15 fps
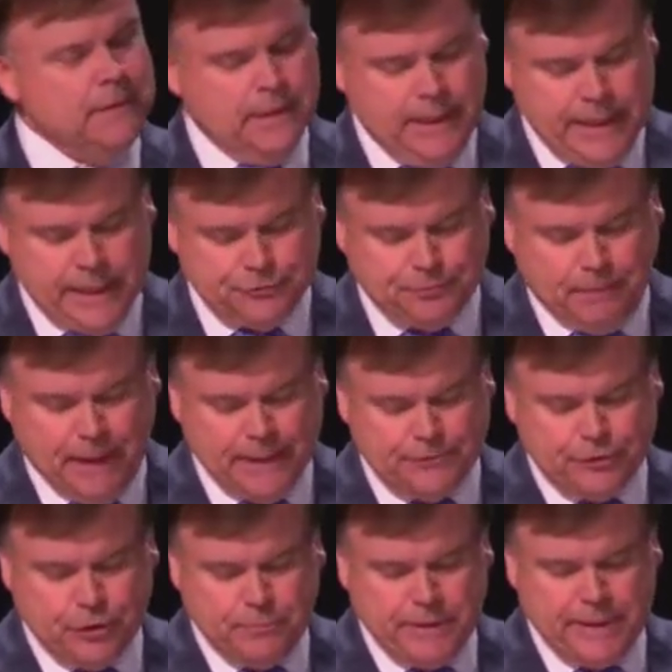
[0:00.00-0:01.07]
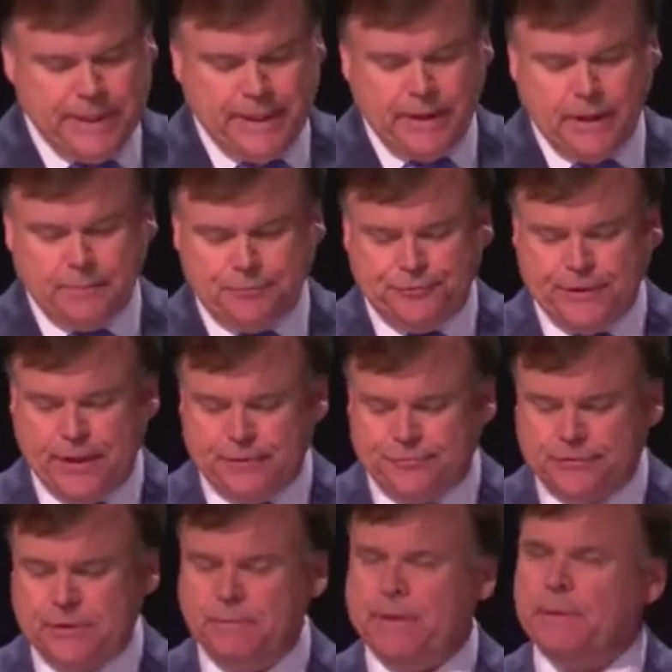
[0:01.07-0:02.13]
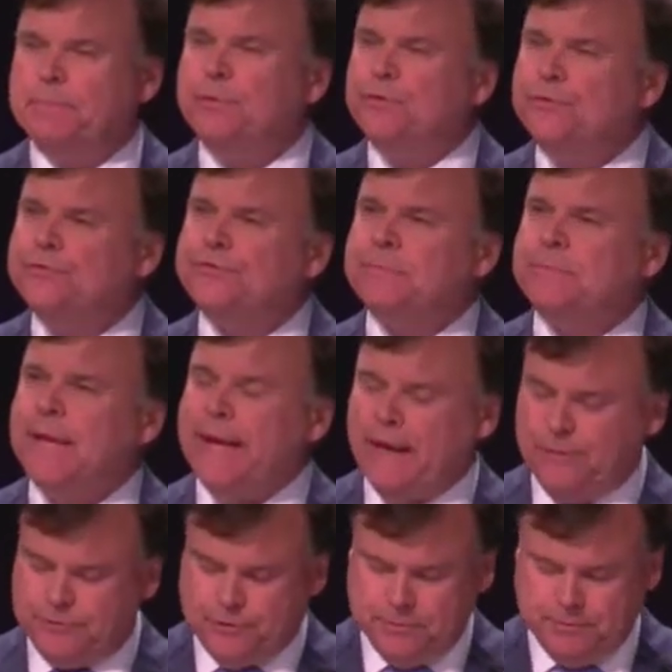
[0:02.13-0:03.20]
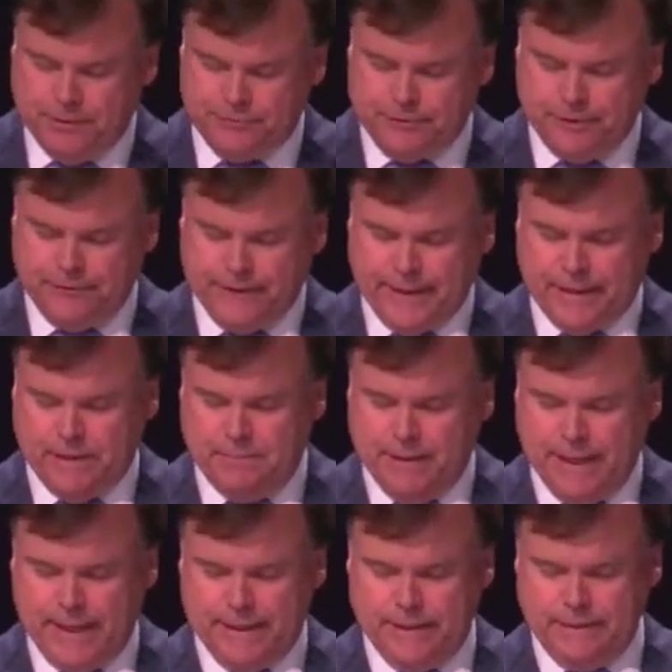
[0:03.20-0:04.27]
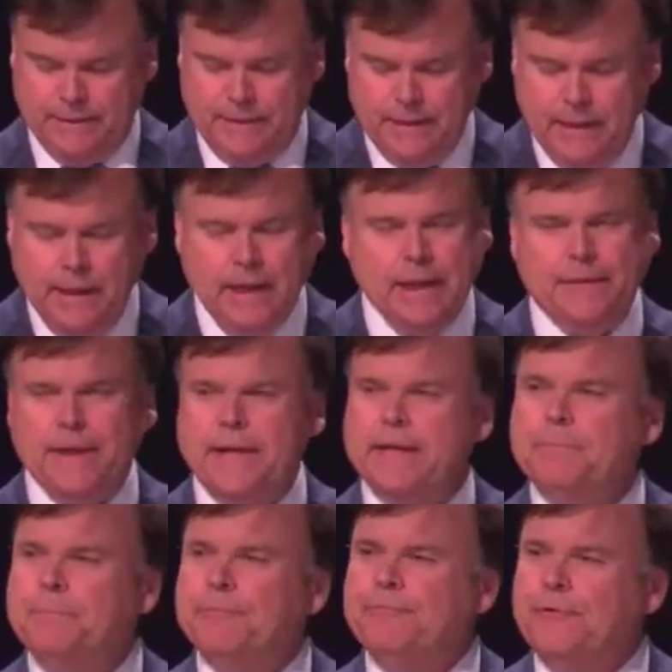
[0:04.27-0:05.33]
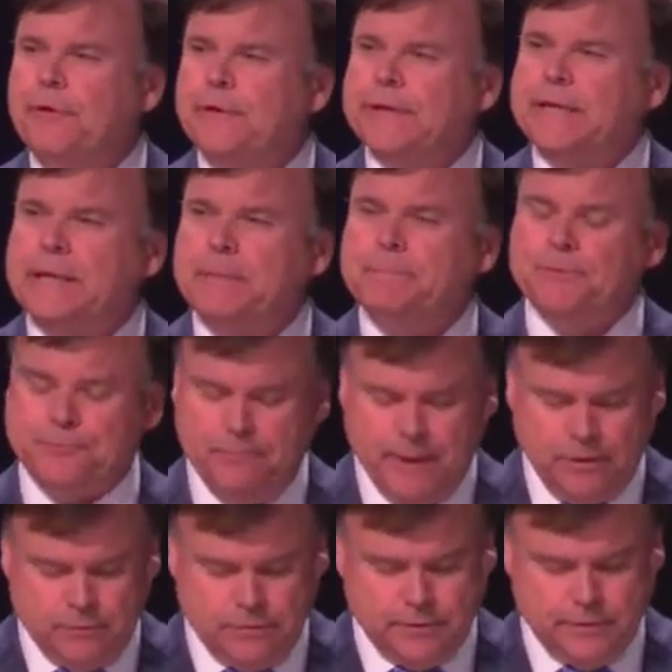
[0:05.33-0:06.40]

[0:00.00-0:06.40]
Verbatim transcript: He explained to me that it upsets him and it pulls him down too much to think about it, and that he'd prefer to keep his medical